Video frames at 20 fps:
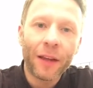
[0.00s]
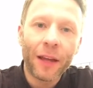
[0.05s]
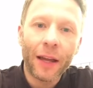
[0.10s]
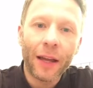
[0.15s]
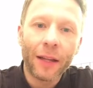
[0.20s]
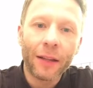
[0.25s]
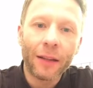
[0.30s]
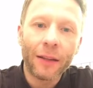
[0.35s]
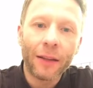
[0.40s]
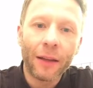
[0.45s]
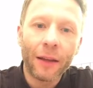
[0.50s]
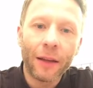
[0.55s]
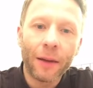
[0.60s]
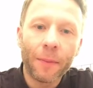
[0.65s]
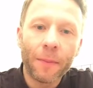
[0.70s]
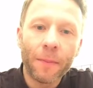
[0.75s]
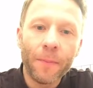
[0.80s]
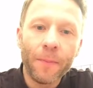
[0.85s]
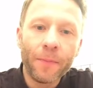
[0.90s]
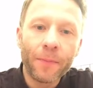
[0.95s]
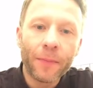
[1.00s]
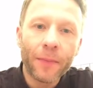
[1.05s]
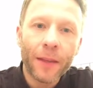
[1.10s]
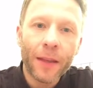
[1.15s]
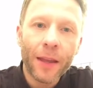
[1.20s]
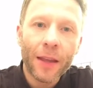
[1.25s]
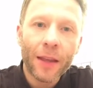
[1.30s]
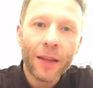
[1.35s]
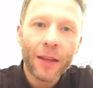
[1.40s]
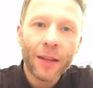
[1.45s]
And
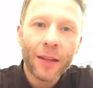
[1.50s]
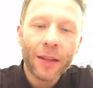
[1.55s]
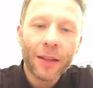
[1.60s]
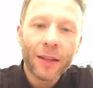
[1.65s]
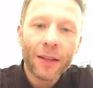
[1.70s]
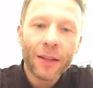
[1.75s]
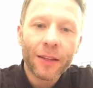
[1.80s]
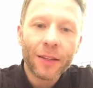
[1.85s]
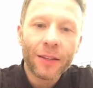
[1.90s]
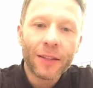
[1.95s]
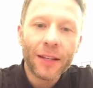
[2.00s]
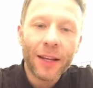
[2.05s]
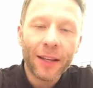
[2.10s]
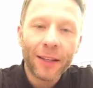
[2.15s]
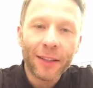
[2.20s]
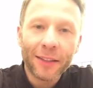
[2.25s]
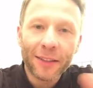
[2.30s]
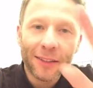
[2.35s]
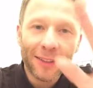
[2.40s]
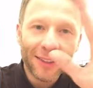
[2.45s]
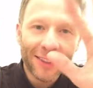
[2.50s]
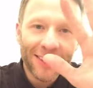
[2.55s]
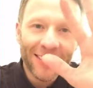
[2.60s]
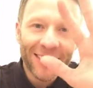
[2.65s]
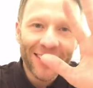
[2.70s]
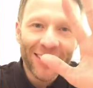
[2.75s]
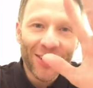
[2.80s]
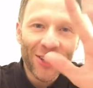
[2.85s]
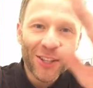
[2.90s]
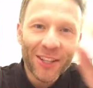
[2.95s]
Sit,
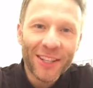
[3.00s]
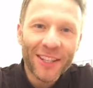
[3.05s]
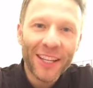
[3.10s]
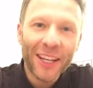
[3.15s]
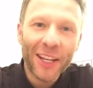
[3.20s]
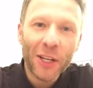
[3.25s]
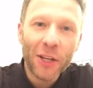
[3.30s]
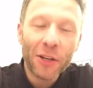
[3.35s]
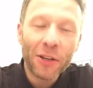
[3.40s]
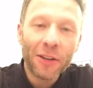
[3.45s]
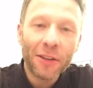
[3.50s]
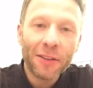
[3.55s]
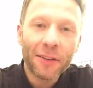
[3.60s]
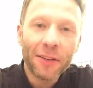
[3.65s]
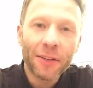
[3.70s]
good to see you.